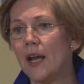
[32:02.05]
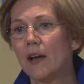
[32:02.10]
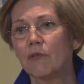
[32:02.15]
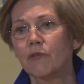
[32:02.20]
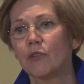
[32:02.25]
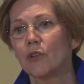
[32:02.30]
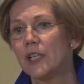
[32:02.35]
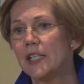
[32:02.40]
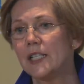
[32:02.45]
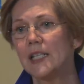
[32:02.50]

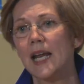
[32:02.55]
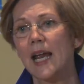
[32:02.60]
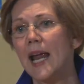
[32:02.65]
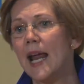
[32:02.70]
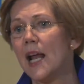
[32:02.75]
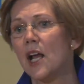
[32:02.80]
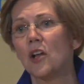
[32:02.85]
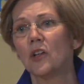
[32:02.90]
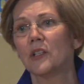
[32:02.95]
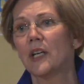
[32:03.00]
every
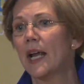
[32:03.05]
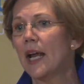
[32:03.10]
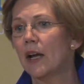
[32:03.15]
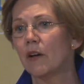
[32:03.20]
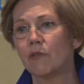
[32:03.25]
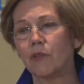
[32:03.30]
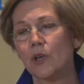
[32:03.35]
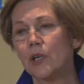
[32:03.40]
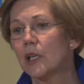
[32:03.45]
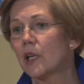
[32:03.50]
town,
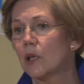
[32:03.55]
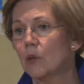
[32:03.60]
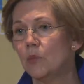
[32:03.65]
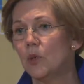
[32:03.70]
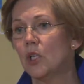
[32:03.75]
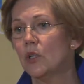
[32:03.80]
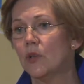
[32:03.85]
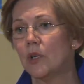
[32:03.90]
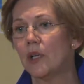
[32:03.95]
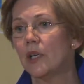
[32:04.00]
every
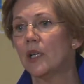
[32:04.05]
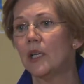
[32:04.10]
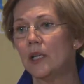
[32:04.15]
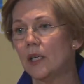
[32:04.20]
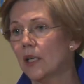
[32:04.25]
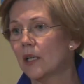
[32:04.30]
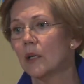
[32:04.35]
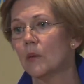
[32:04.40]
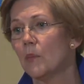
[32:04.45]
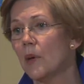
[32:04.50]
community
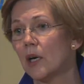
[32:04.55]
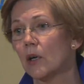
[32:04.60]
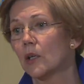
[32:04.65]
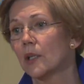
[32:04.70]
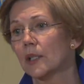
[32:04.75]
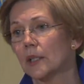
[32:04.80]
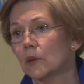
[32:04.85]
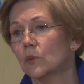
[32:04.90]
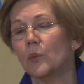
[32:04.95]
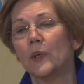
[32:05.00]
in
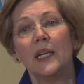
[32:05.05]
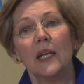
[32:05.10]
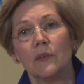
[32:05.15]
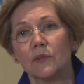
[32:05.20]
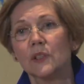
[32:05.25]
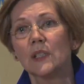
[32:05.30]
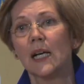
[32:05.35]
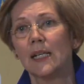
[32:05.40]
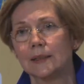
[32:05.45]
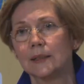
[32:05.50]
America. We
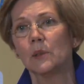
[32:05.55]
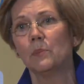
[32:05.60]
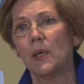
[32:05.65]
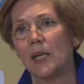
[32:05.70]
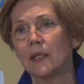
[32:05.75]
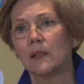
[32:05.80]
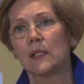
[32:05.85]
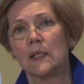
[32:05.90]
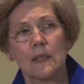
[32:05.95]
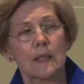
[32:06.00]
have got to
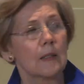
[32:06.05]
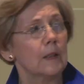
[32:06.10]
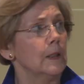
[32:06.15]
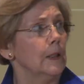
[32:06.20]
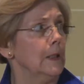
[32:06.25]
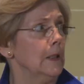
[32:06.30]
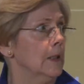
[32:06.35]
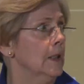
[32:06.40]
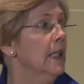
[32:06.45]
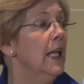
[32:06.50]
make this
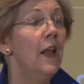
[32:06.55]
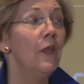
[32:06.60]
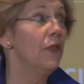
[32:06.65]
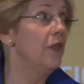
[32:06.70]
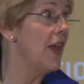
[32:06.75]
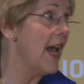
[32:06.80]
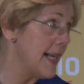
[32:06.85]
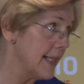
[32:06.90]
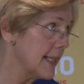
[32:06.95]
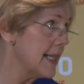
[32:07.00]
clear.
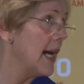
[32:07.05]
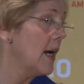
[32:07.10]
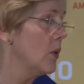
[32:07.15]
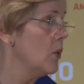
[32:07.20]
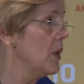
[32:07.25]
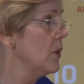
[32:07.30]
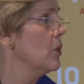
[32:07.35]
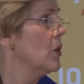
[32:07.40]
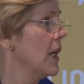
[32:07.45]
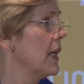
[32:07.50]
That's how
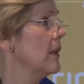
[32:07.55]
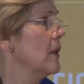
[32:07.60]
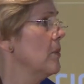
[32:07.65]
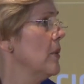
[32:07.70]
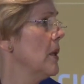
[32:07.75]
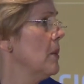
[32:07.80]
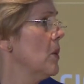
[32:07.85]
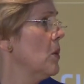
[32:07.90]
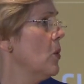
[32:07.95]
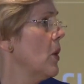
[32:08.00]
we will get the
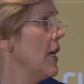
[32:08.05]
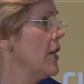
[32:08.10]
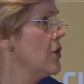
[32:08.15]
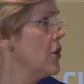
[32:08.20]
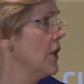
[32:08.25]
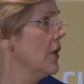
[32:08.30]
minimum wage